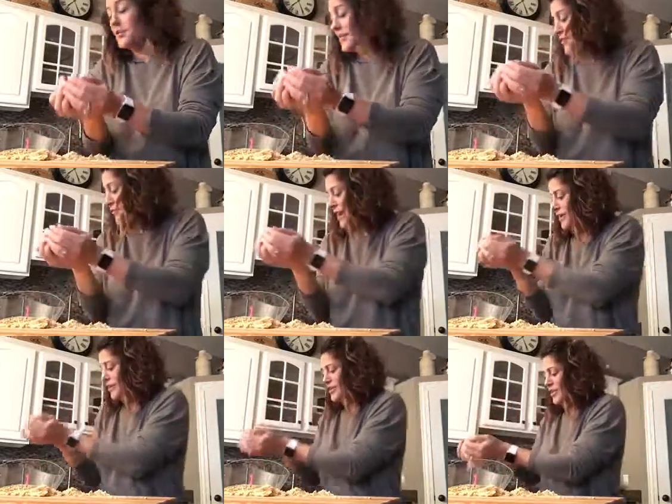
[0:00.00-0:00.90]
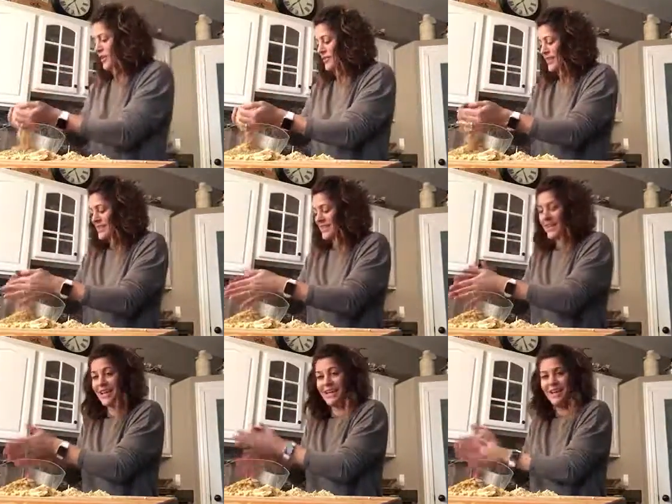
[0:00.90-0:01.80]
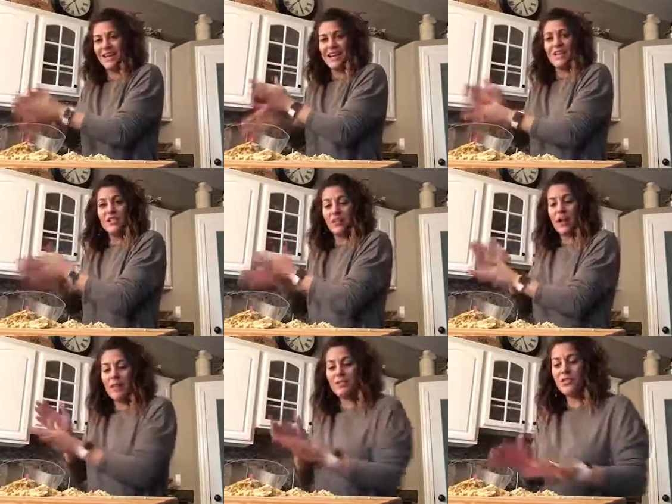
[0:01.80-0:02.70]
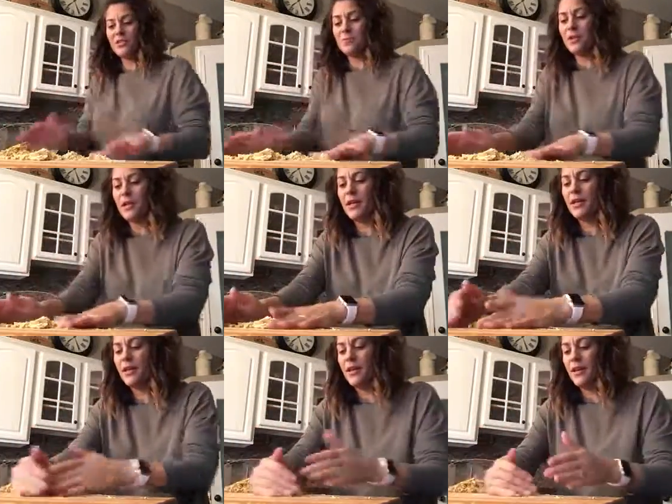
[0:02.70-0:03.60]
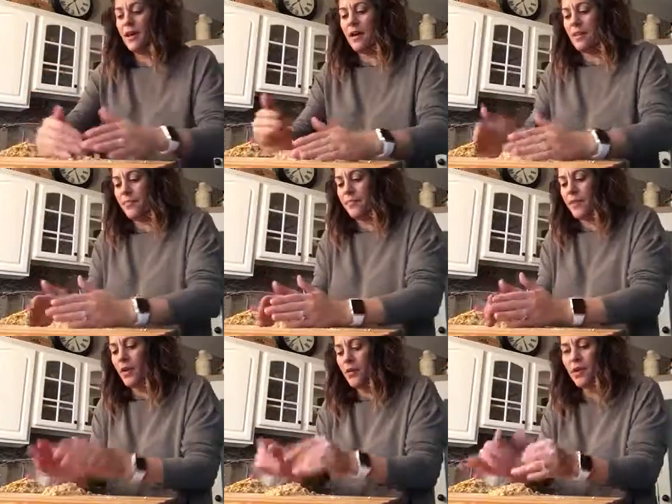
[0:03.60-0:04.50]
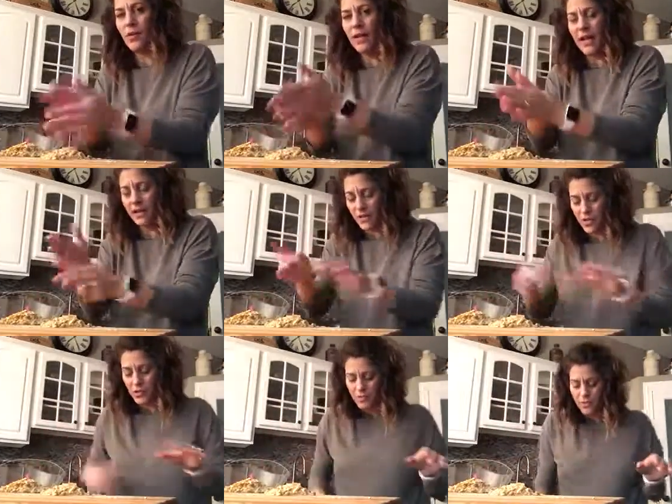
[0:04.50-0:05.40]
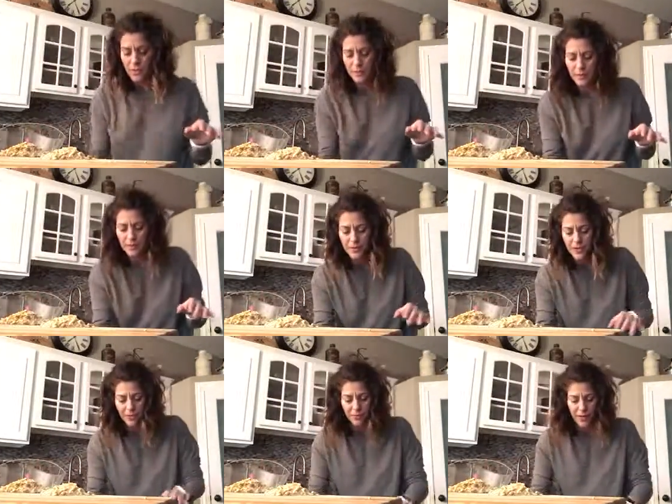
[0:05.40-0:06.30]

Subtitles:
Oh, did it rattle your chair when I did that? So I'm just putting the, oh, you know what? I could show you another Pampered Chef